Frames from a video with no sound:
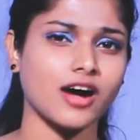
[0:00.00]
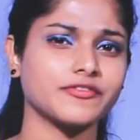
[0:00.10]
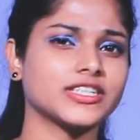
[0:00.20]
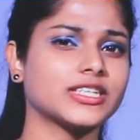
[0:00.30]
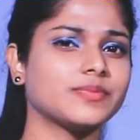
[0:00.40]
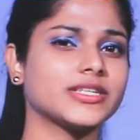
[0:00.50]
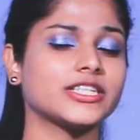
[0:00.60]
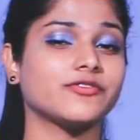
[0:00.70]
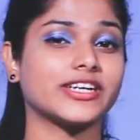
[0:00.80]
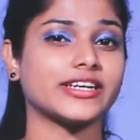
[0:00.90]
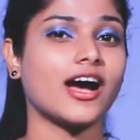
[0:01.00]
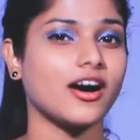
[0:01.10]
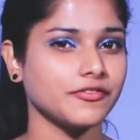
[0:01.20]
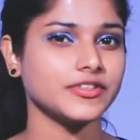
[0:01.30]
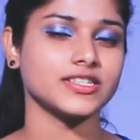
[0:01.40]
after completing
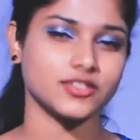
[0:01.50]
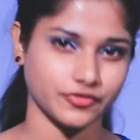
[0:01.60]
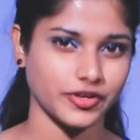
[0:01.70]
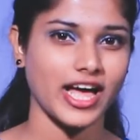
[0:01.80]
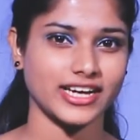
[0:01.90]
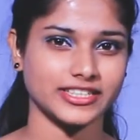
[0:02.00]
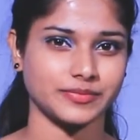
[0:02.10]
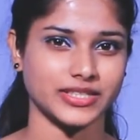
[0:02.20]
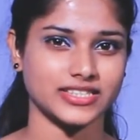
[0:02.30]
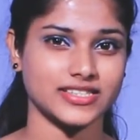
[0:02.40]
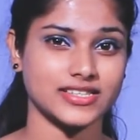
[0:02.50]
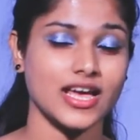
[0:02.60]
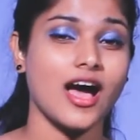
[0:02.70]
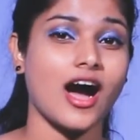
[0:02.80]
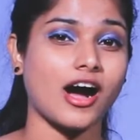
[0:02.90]
1.5 years of your academics.
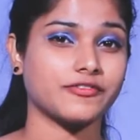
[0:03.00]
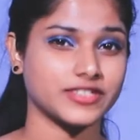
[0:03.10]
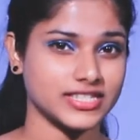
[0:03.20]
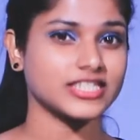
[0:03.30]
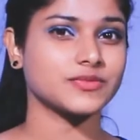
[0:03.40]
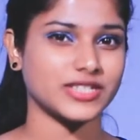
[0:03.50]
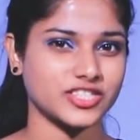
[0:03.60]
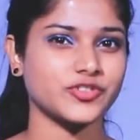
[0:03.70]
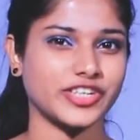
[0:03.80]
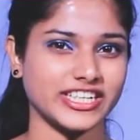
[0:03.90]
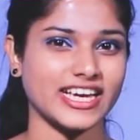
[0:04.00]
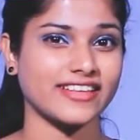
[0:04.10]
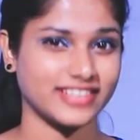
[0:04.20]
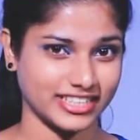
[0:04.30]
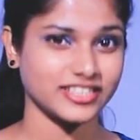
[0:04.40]
After 6 months training
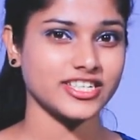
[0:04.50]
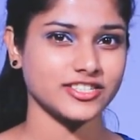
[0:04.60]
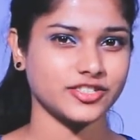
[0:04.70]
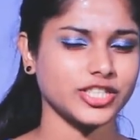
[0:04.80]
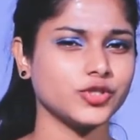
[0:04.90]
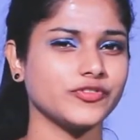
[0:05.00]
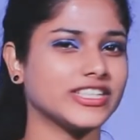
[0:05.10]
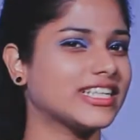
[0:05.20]
at the industry, you will